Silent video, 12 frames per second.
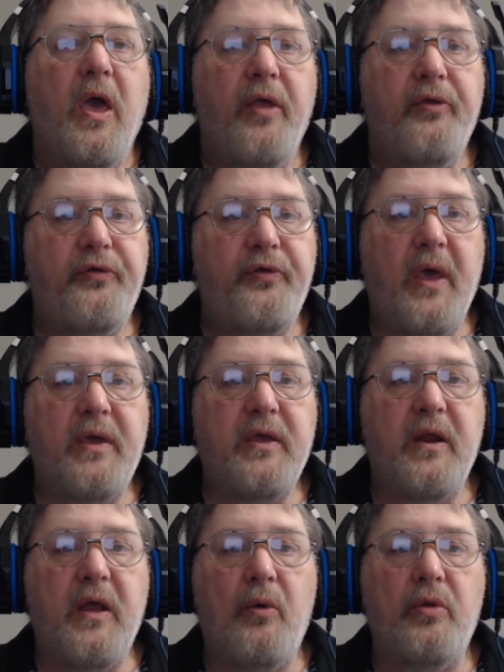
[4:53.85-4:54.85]
And
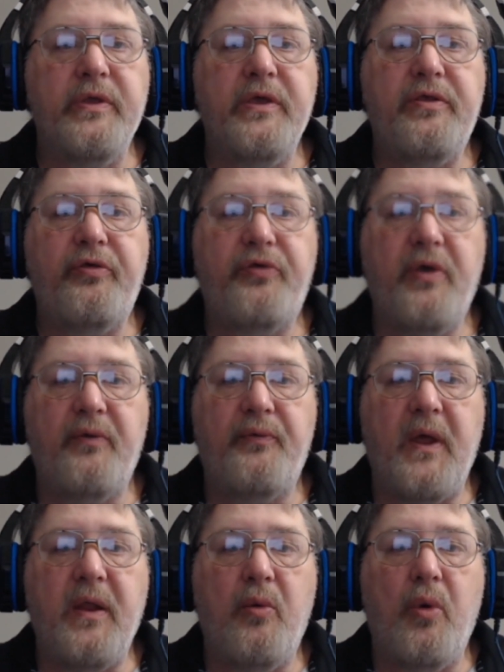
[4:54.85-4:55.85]
second, I will need to see if
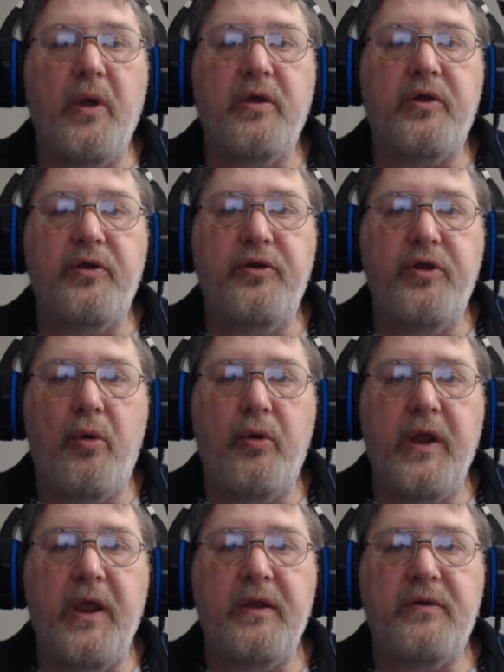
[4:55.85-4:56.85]
anyone could
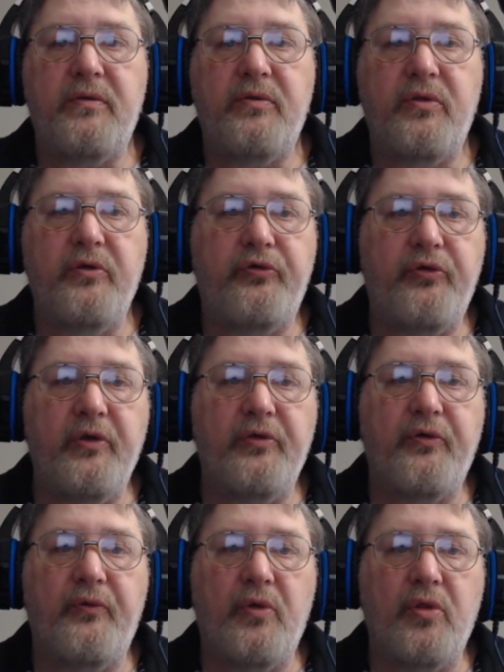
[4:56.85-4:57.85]
donate the
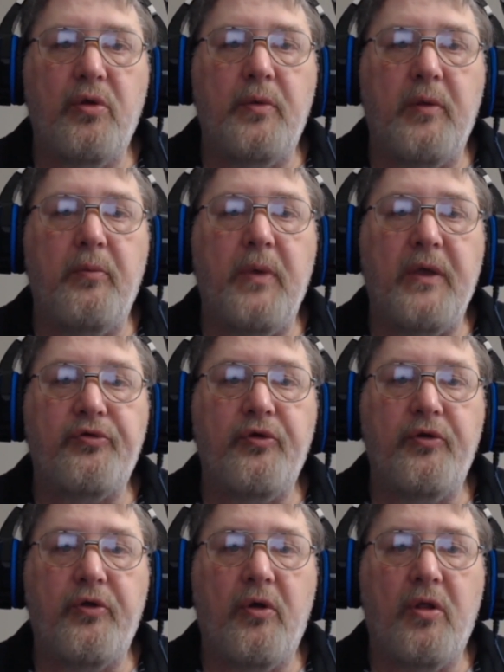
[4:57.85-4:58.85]
sheets of aluminum
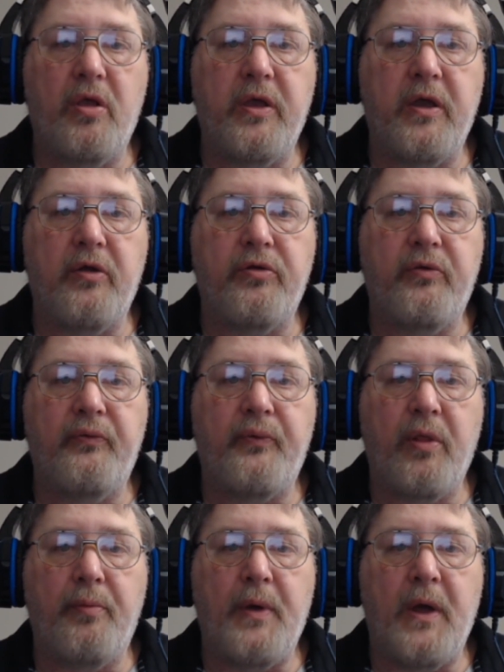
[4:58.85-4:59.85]
mentioned earlier
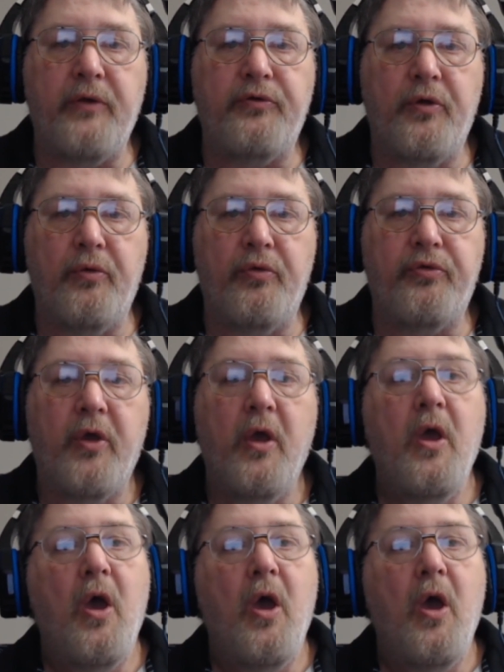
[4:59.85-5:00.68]
for the pontoons,